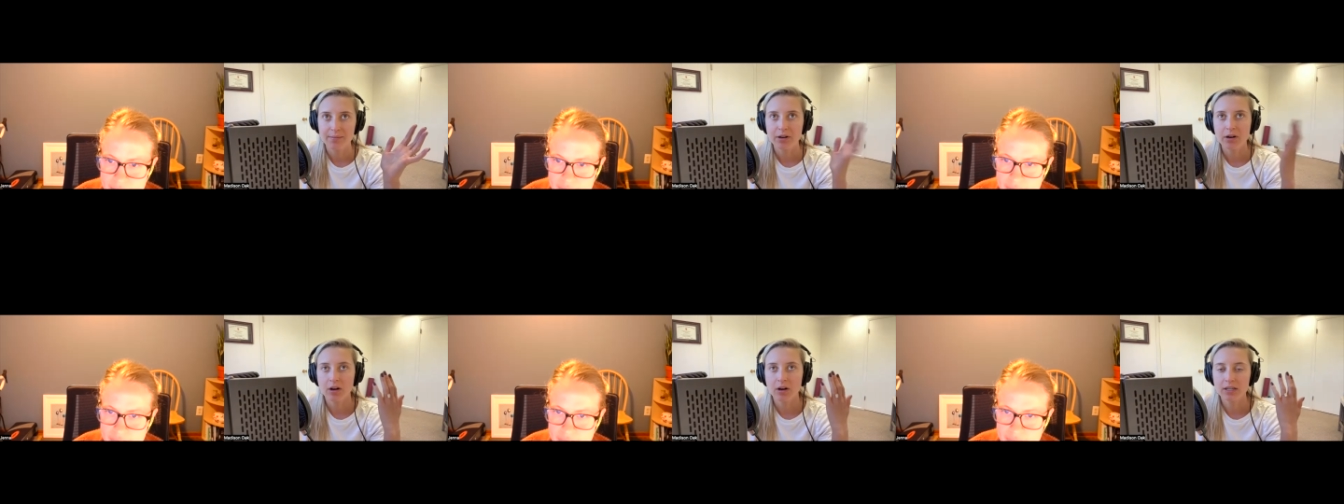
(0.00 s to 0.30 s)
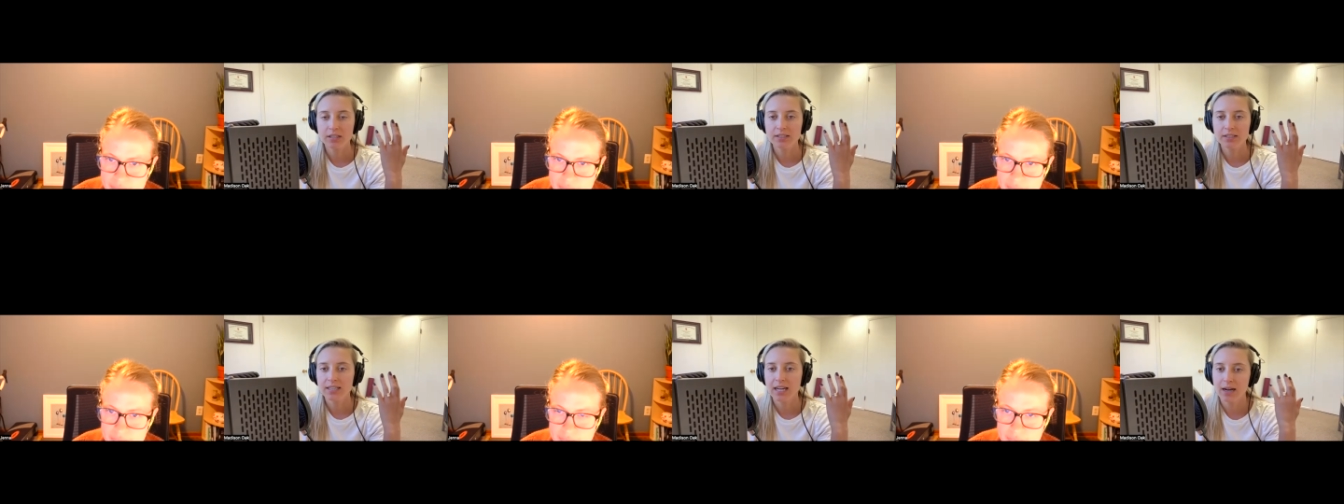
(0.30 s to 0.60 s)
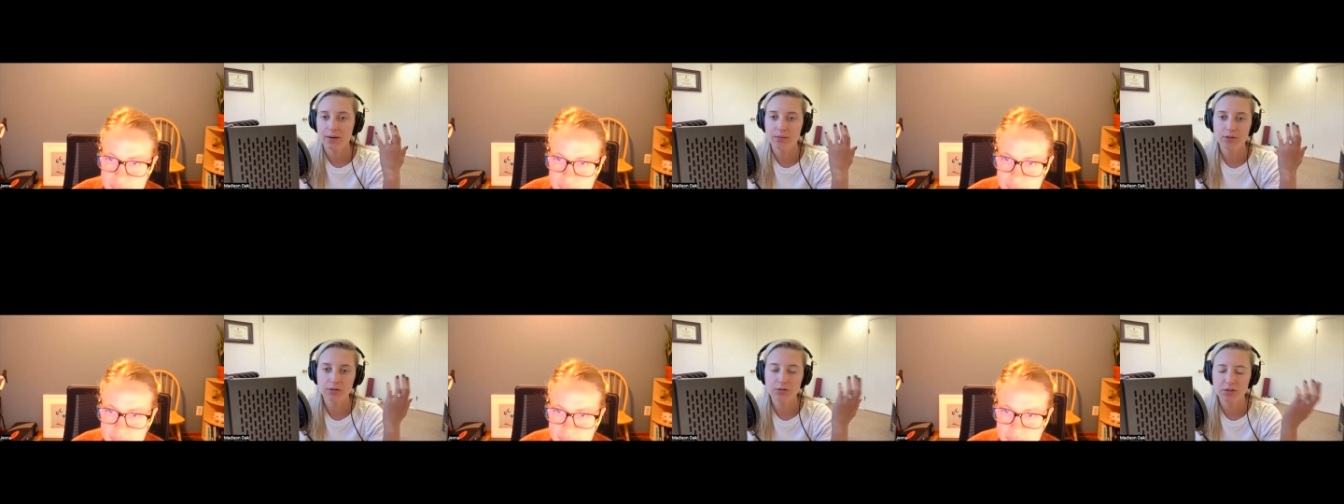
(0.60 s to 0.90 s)
And honestly,
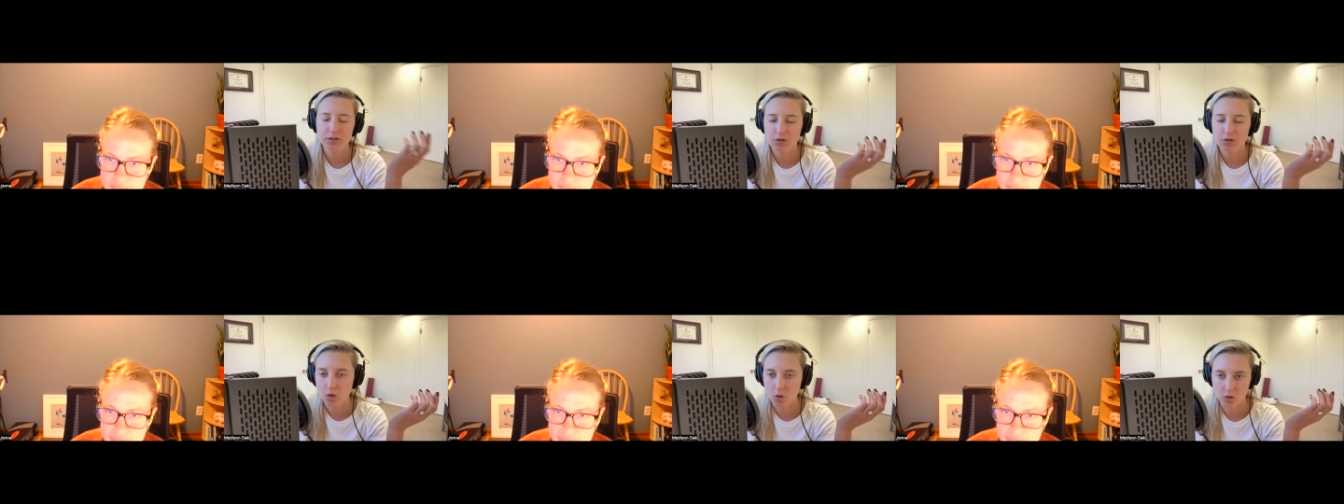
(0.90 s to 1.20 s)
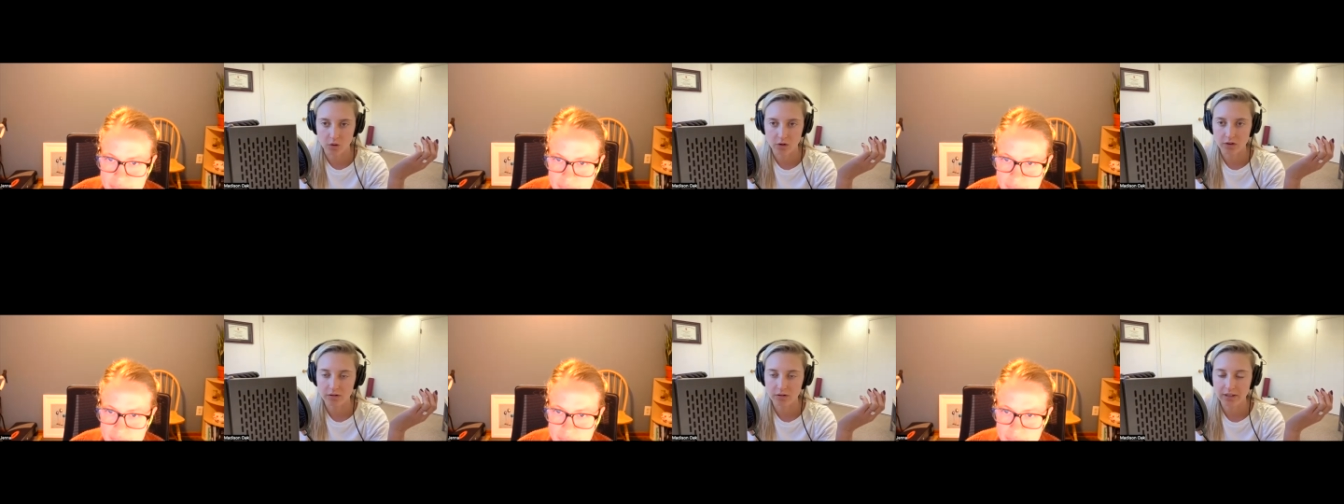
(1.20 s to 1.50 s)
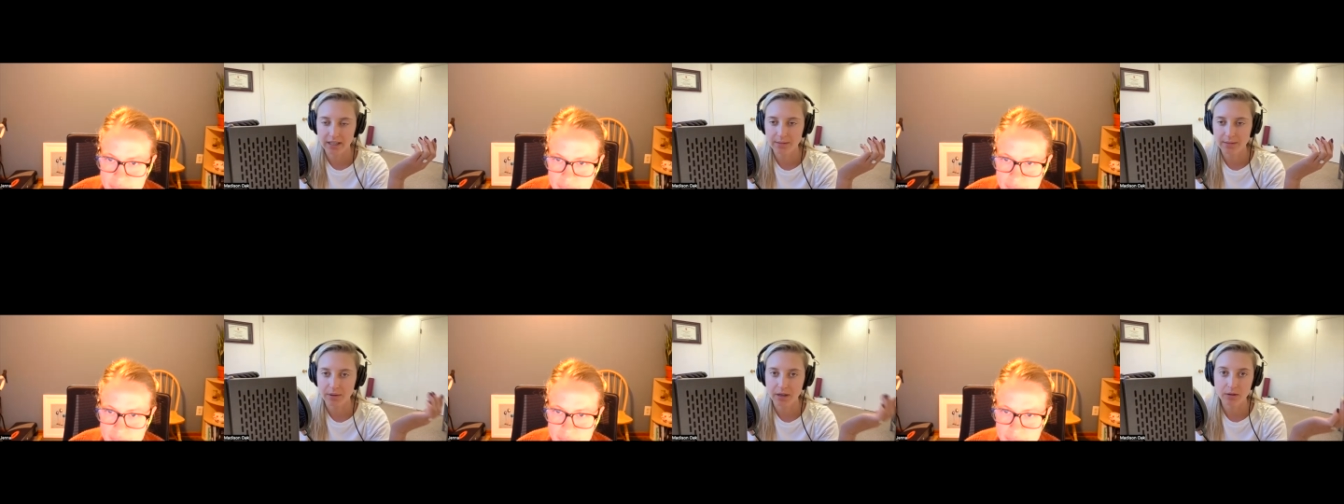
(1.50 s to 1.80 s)
I would do this
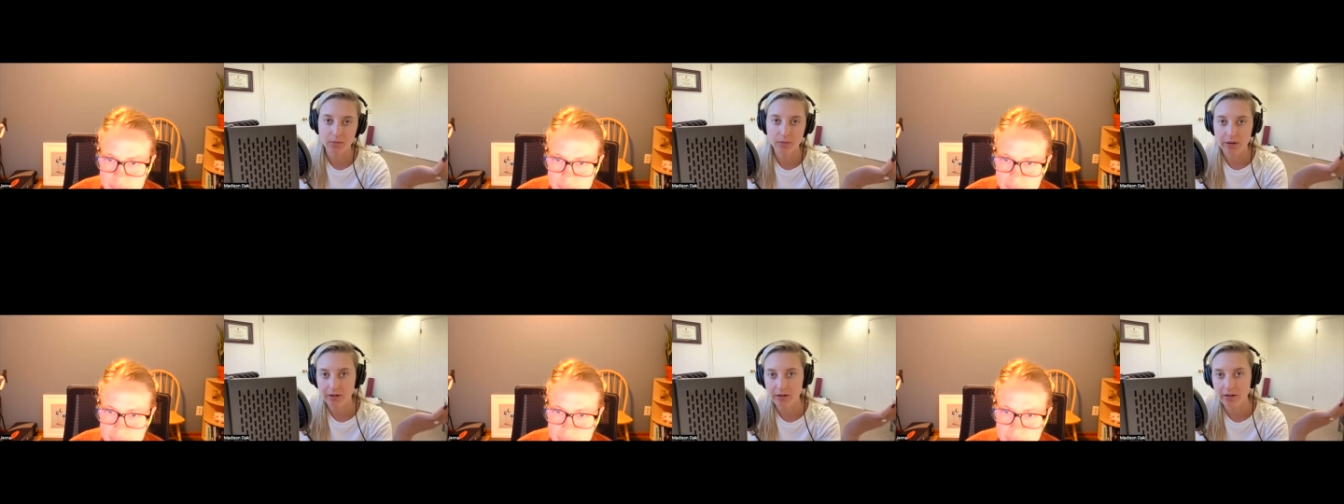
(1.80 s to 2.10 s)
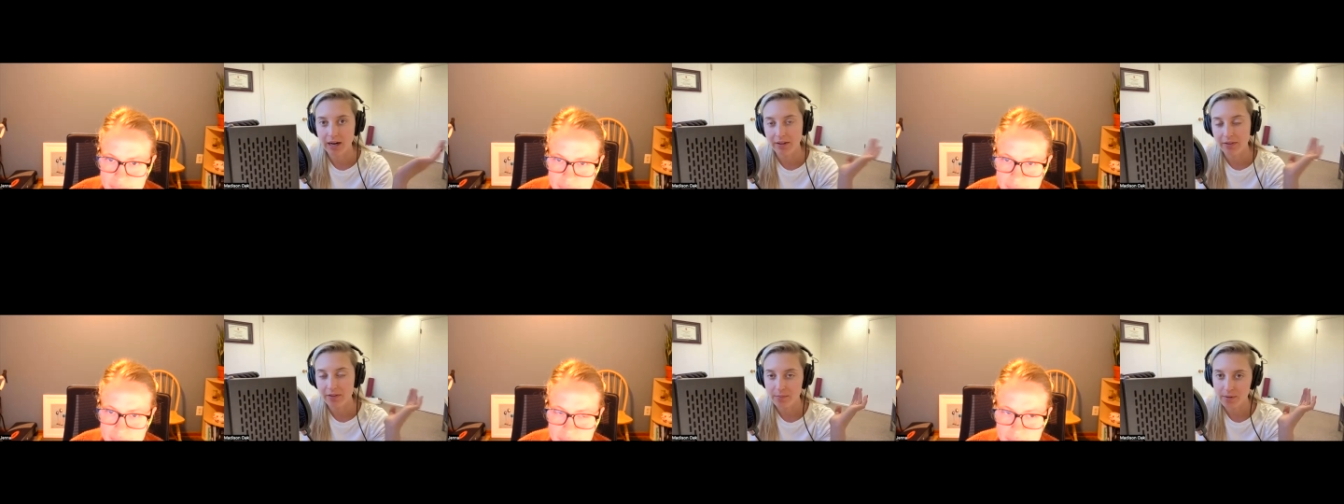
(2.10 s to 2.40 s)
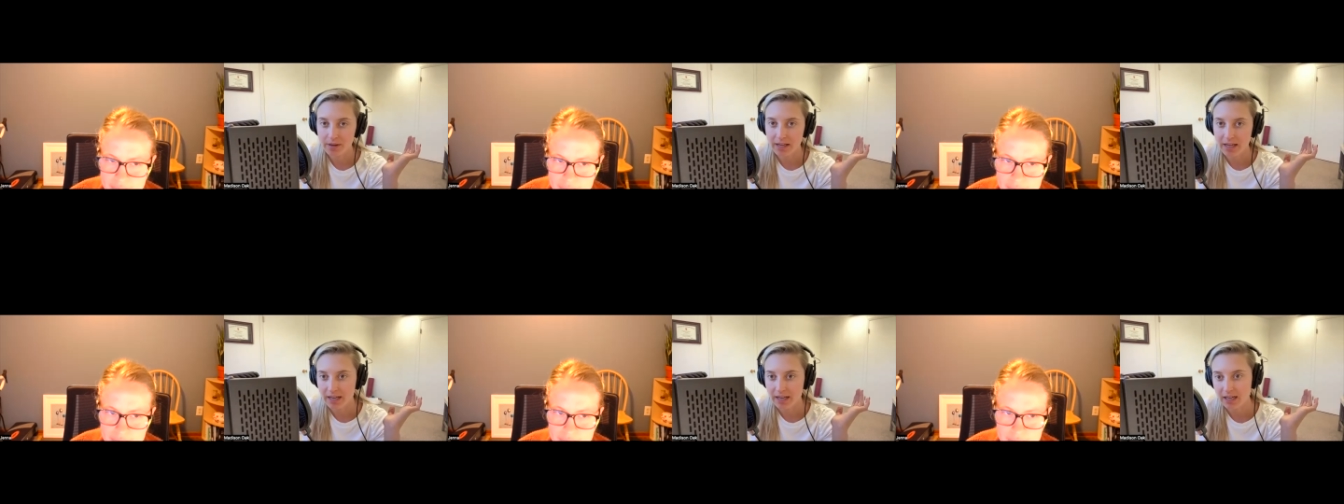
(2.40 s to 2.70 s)
quarterly, but we were at the
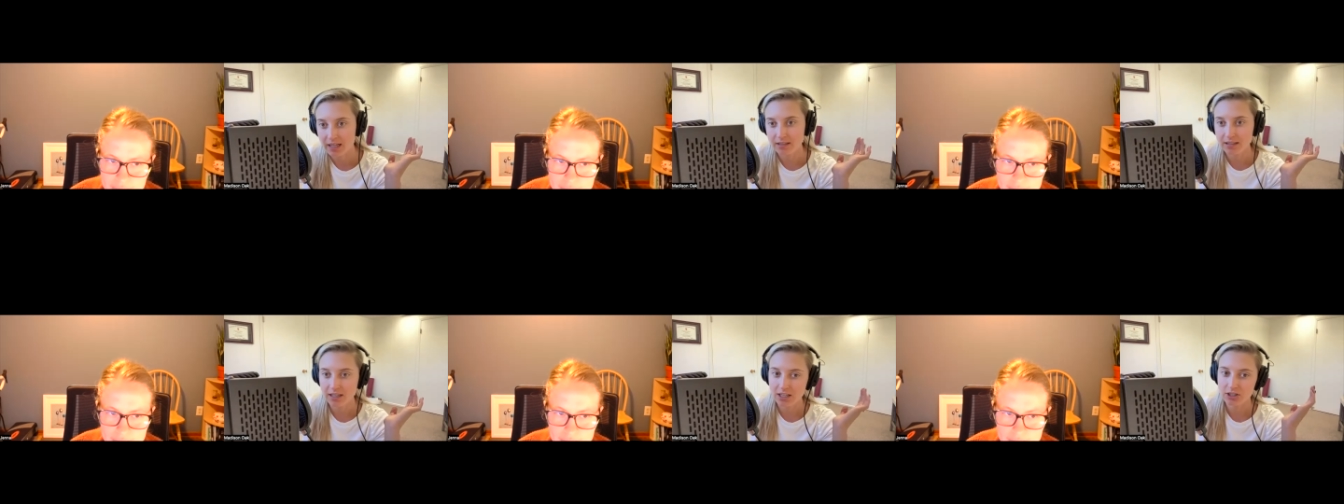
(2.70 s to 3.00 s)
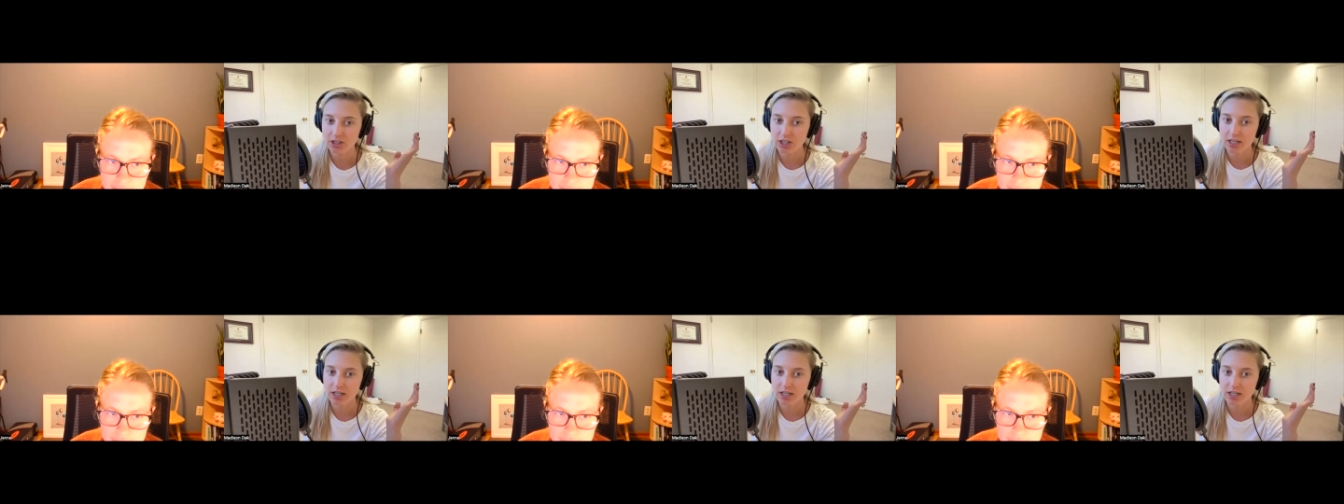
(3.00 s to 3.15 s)
beginning slash